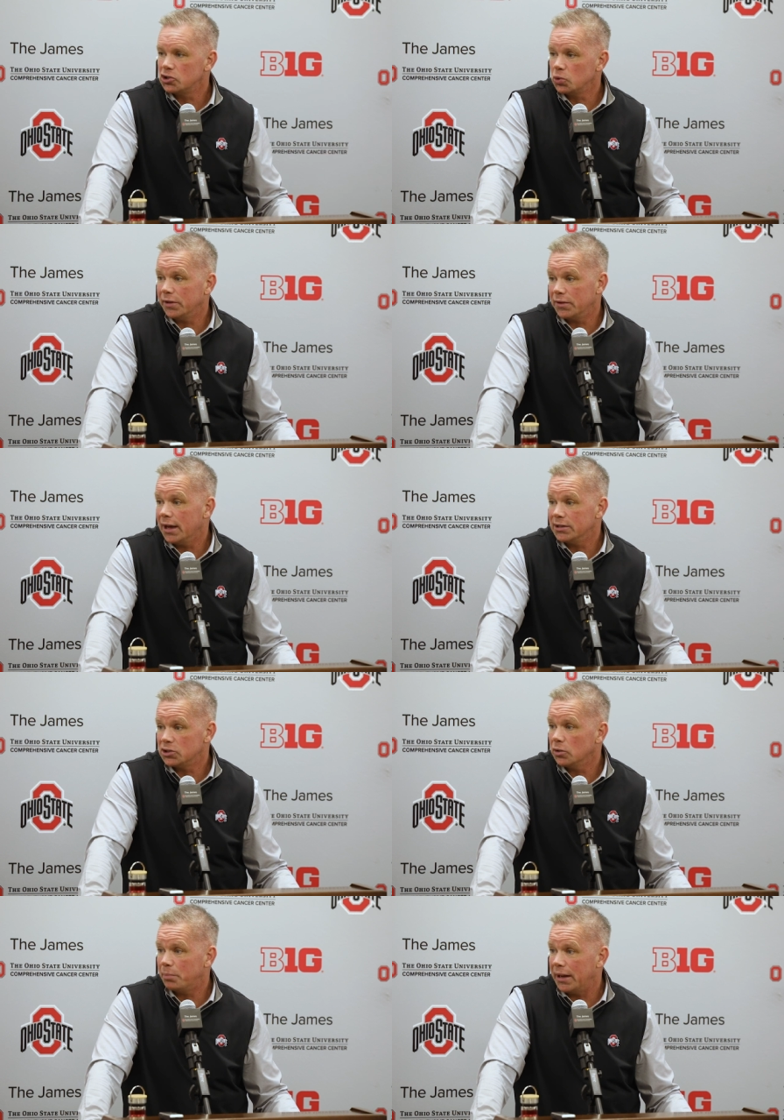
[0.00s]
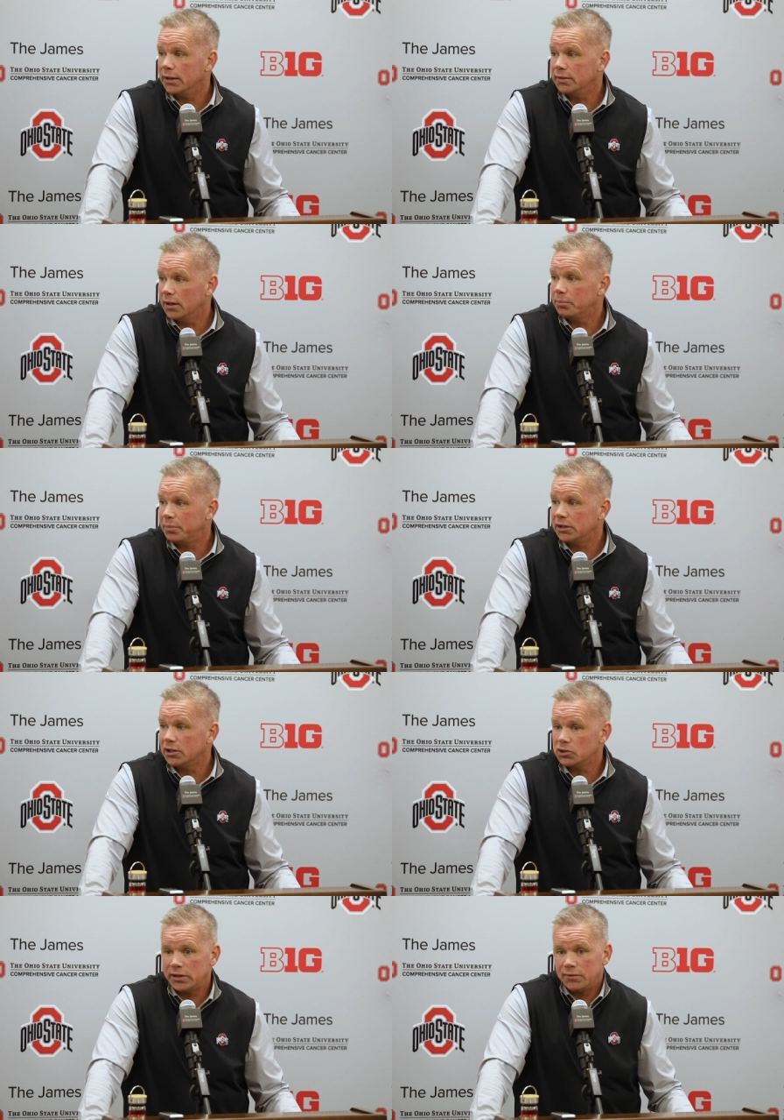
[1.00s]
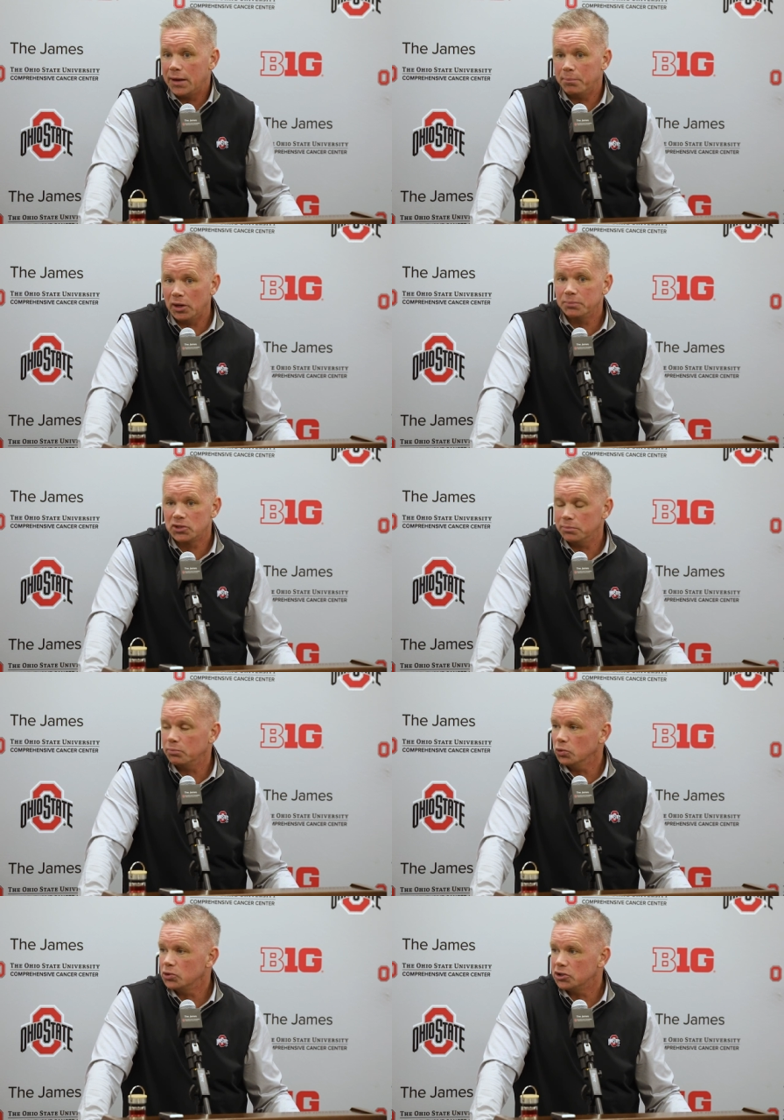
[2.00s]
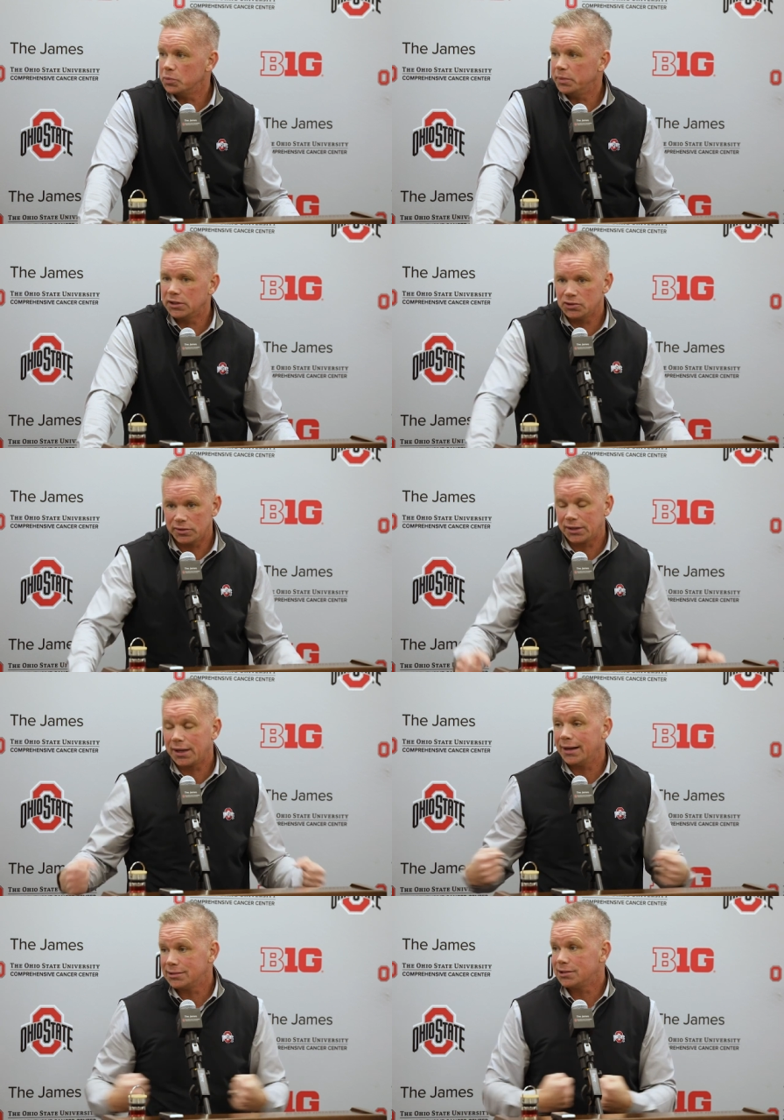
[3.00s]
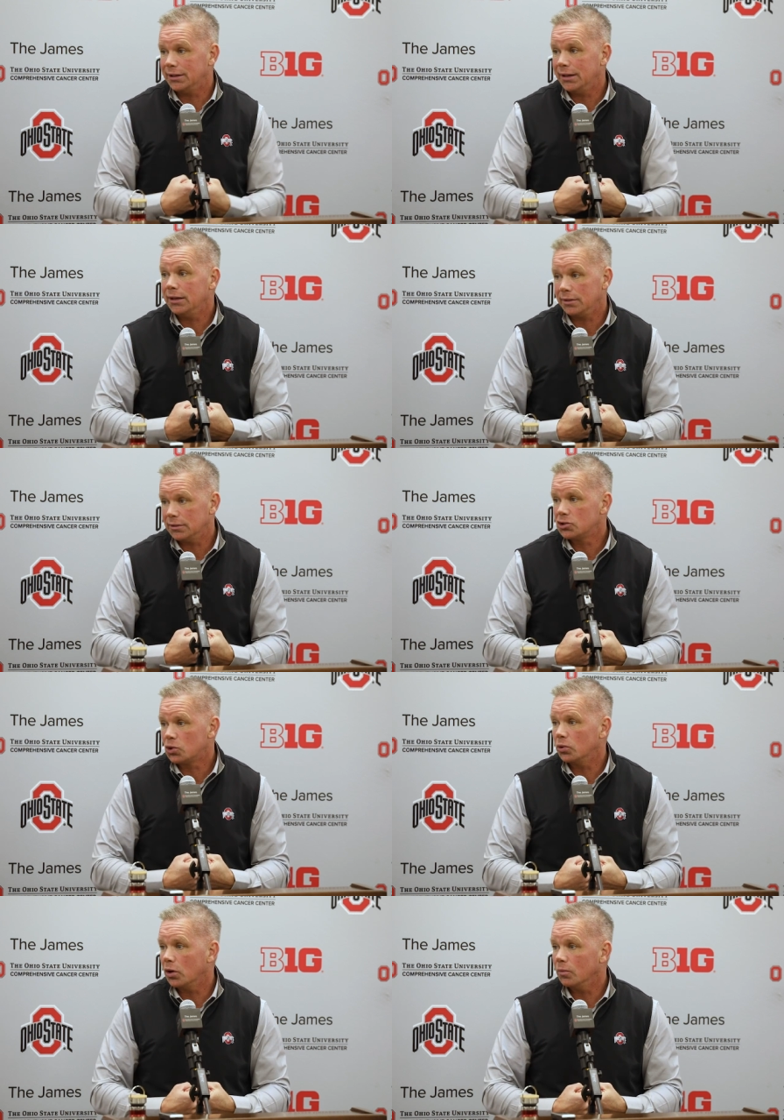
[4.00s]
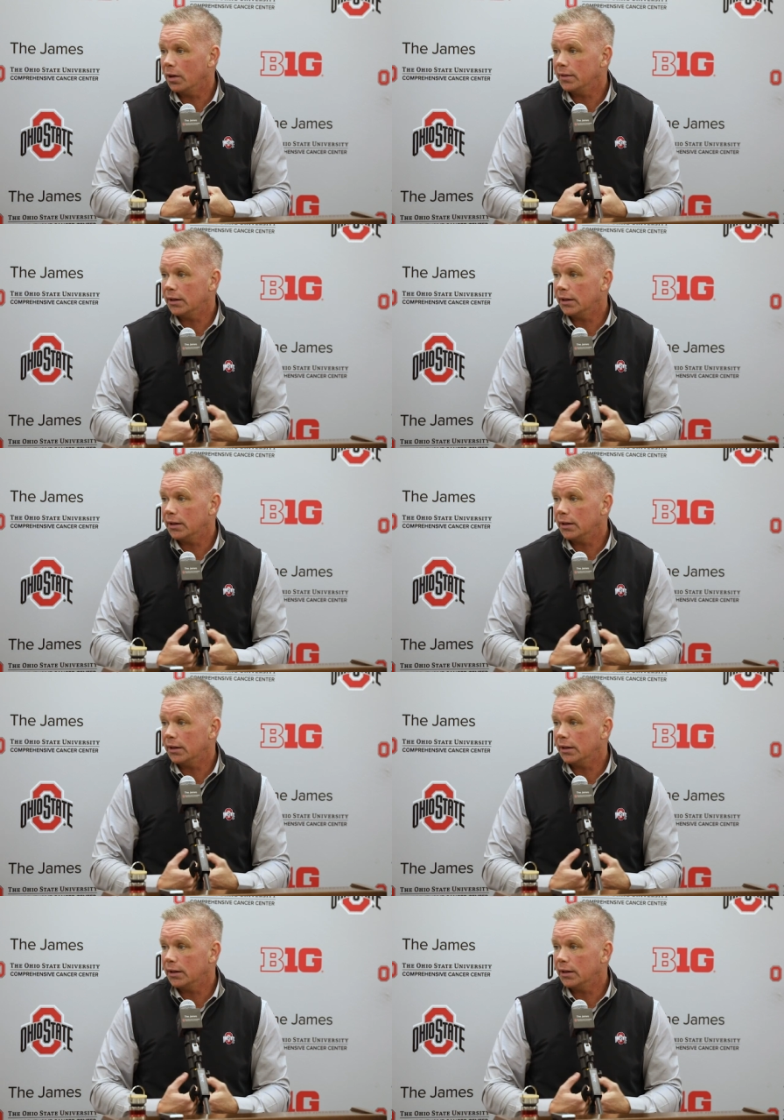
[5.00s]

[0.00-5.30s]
So we have guys that are banged up because they've got bumps and bruises because of the constant hitting that's going on right